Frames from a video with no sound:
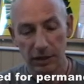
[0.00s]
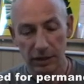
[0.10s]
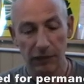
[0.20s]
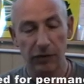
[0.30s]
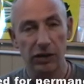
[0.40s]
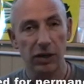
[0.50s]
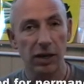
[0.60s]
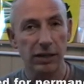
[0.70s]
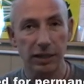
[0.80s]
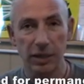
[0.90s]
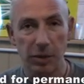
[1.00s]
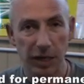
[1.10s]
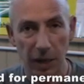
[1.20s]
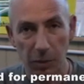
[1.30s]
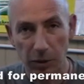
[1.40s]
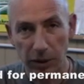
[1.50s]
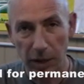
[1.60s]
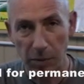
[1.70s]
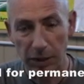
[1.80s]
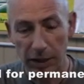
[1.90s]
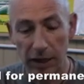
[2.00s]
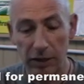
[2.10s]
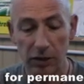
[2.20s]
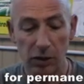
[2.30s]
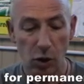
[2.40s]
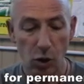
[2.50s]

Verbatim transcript: different sizes depending upon the applications,